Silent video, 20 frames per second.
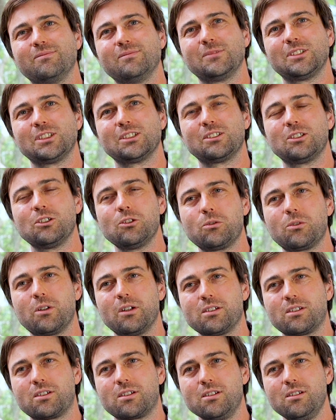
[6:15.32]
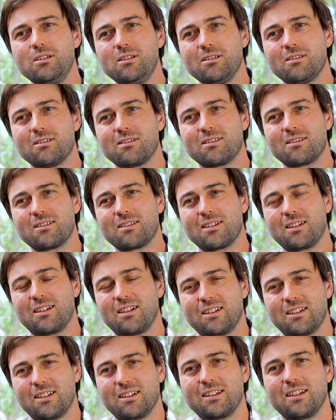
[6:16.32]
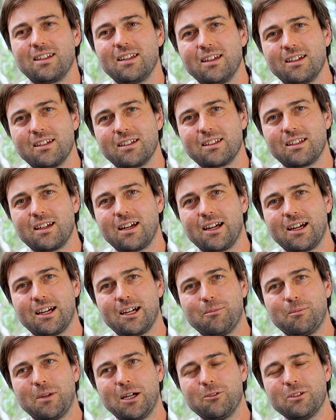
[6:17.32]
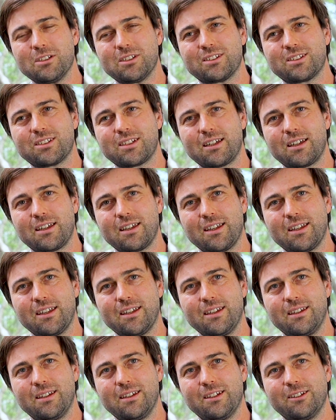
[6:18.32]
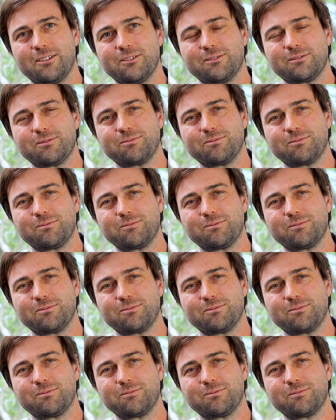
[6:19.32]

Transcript: It's a good question. I would say